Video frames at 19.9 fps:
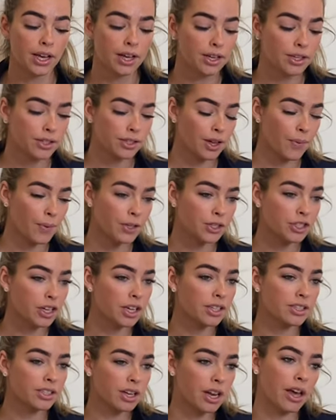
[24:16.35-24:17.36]
So we
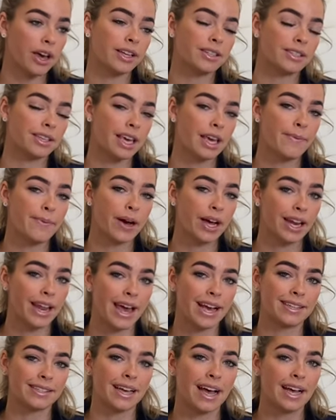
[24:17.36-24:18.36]
just like to keep her
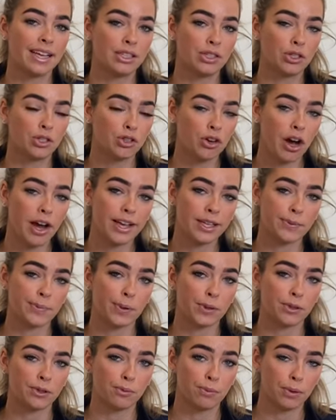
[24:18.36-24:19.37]
legs as dry as
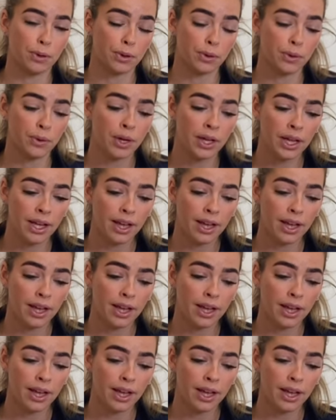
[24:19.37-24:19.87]
possible,